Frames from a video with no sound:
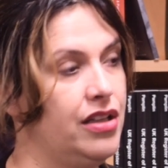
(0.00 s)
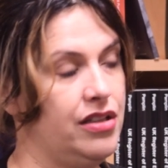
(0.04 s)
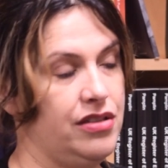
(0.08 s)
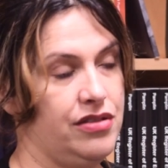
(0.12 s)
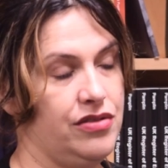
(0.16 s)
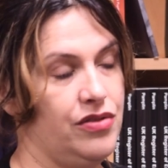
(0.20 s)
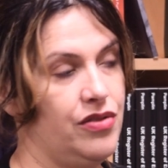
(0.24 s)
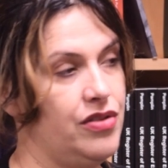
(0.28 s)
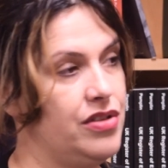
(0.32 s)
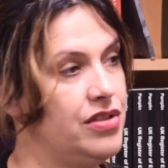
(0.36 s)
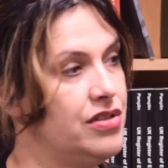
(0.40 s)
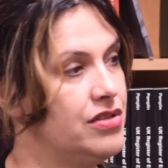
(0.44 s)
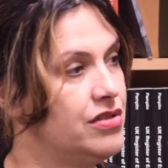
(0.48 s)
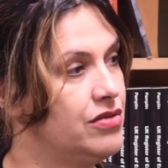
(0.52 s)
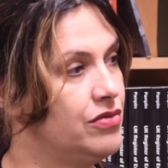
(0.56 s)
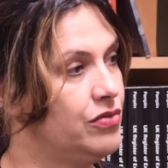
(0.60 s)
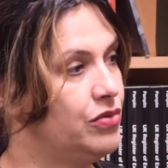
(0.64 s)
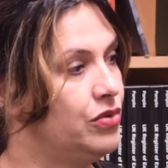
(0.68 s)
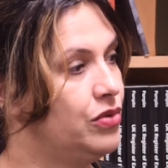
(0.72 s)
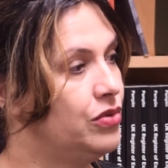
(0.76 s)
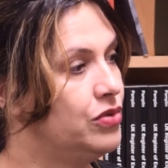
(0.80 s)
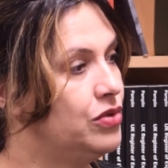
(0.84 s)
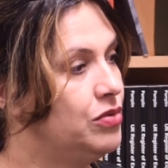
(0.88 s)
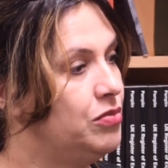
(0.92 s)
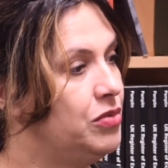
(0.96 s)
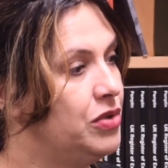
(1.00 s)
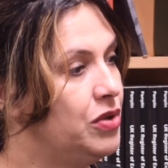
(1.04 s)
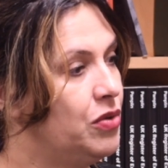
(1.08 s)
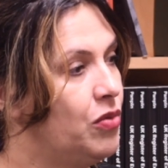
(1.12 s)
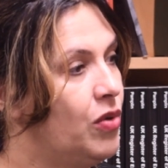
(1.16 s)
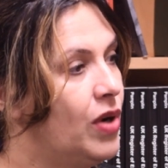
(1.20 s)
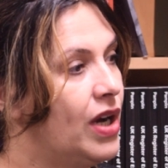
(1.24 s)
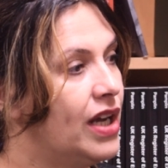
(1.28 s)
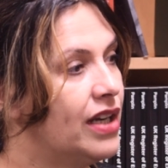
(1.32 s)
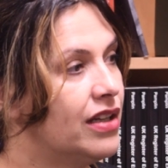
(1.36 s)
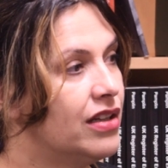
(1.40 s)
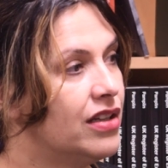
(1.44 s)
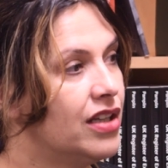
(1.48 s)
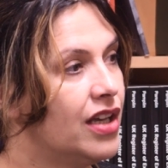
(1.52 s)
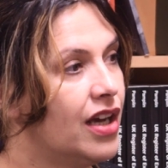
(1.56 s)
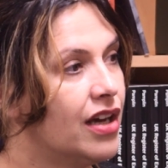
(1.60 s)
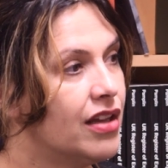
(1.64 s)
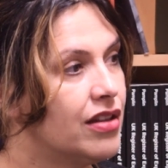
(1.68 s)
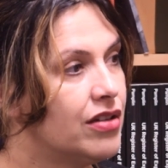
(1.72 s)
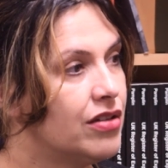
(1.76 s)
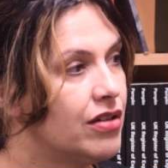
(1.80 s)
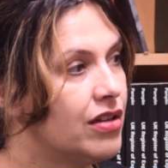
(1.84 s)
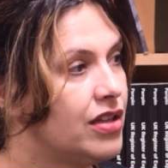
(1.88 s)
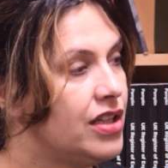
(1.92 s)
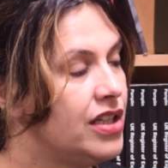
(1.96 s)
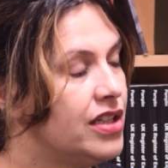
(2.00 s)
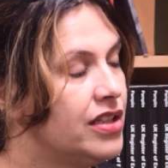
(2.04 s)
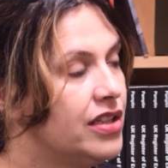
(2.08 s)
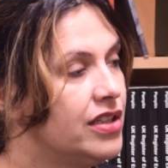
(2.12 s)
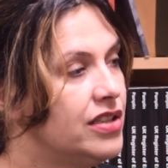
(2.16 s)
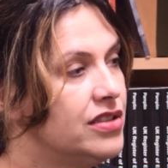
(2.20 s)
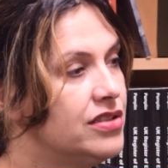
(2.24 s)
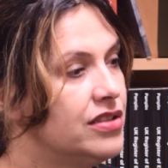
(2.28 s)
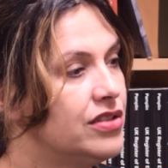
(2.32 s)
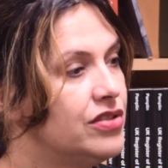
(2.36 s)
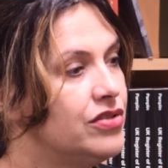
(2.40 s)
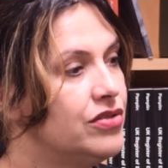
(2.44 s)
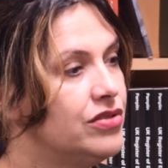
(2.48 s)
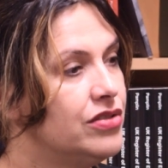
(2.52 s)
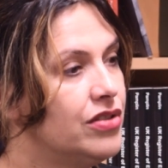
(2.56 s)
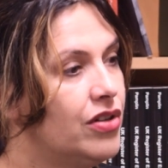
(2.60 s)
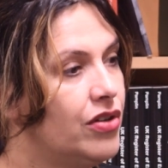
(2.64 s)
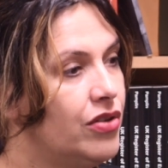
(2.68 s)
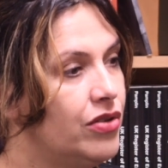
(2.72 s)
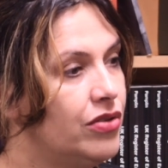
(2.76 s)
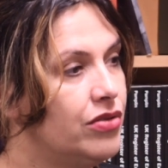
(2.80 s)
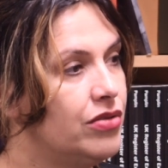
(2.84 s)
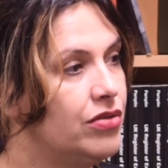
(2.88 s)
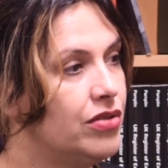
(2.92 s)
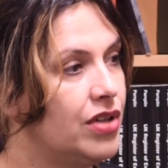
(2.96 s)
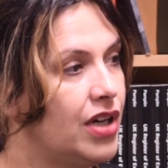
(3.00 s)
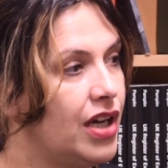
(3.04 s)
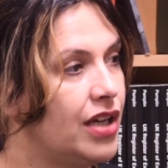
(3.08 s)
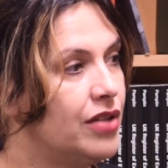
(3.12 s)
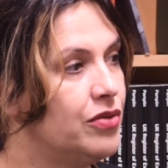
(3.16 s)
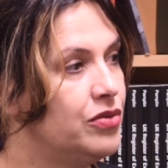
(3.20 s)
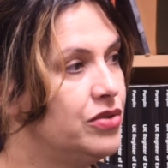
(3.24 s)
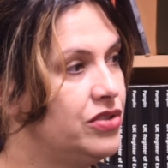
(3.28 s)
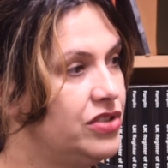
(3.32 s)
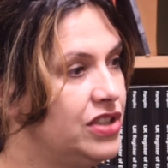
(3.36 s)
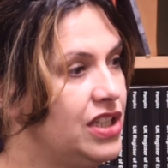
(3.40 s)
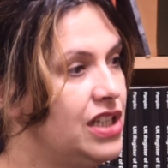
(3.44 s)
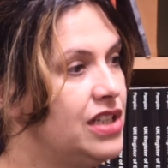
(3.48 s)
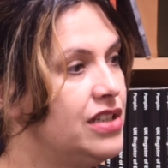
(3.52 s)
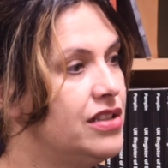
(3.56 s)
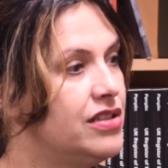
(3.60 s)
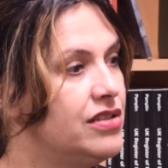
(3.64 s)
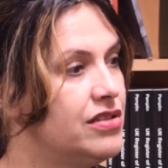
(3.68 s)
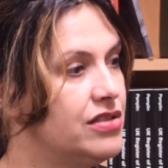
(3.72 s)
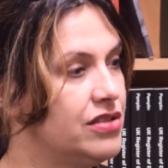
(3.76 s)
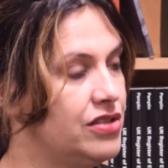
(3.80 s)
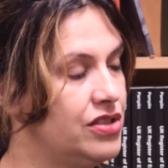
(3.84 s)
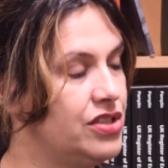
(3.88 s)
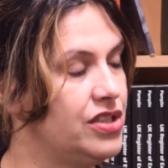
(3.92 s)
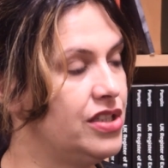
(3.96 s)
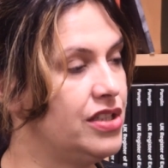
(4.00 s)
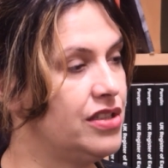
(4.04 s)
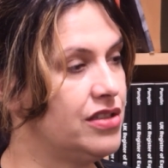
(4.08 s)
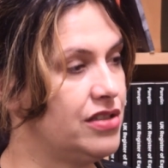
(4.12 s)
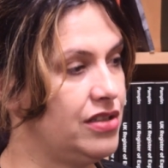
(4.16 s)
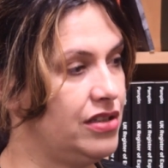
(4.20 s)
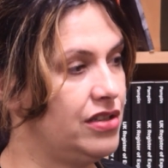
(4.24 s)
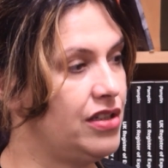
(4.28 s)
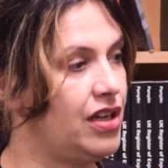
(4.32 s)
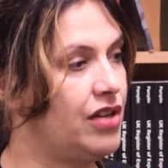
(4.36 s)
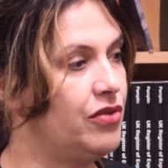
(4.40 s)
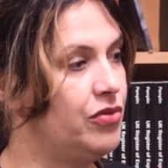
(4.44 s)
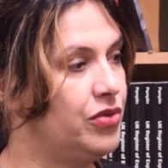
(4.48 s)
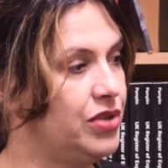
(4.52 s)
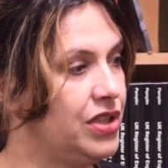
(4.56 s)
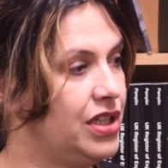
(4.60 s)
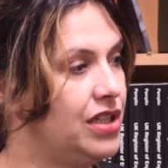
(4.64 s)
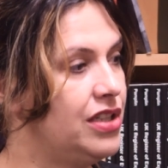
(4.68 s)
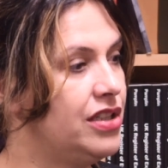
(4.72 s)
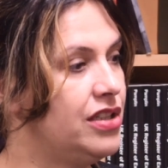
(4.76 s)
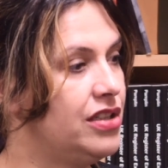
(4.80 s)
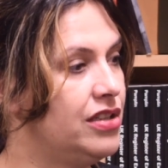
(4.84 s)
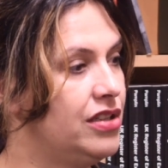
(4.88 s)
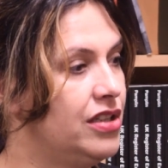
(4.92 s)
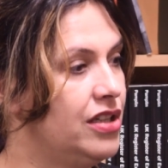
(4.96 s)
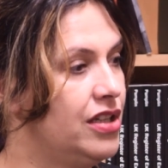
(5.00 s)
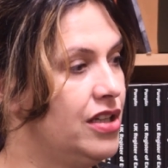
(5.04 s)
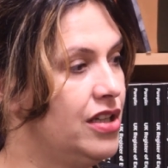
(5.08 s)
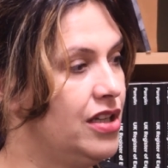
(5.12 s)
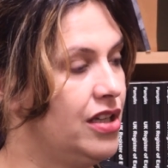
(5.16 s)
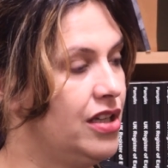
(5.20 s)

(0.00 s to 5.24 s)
So this would be one. The other thing is that, I would really suggest, and I really